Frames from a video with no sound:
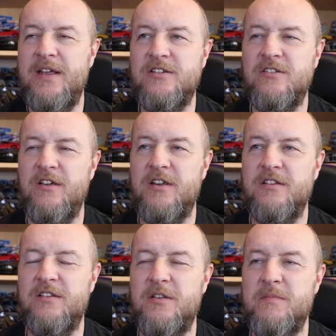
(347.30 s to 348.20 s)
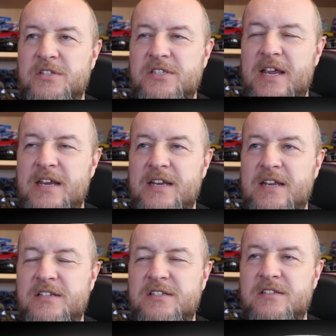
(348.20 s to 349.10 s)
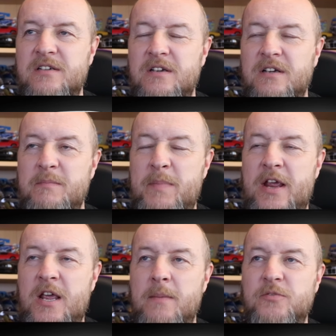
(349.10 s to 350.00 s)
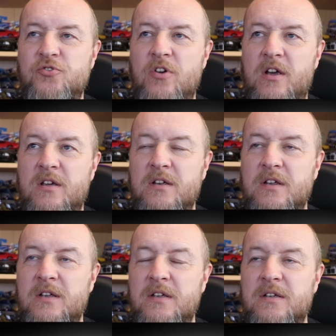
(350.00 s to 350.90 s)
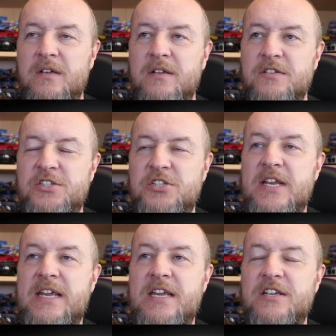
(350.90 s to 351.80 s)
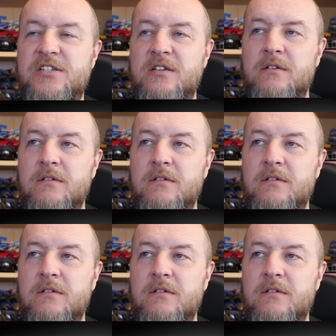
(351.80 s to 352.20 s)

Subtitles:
It's like the Mercedes pickup truck sneezed.